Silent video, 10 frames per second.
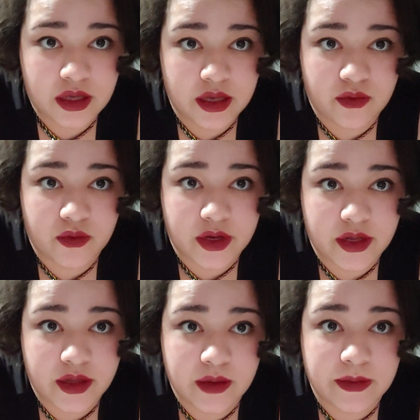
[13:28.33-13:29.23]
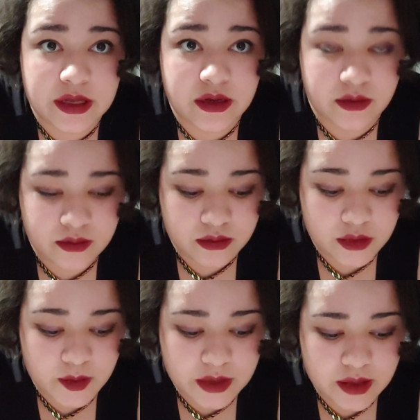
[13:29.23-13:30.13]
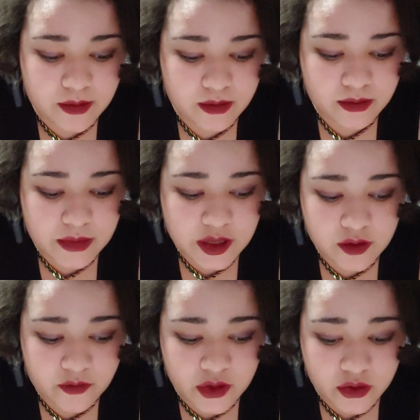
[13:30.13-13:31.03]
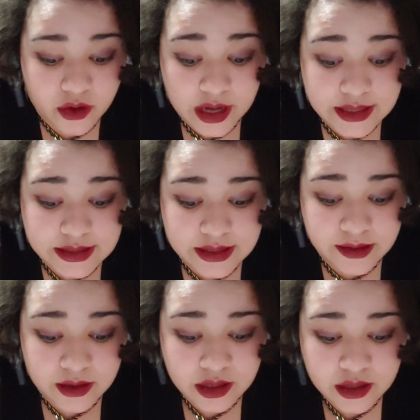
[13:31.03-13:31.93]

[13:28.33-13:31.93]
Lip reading: get rid of them, and it may make you feel crazy.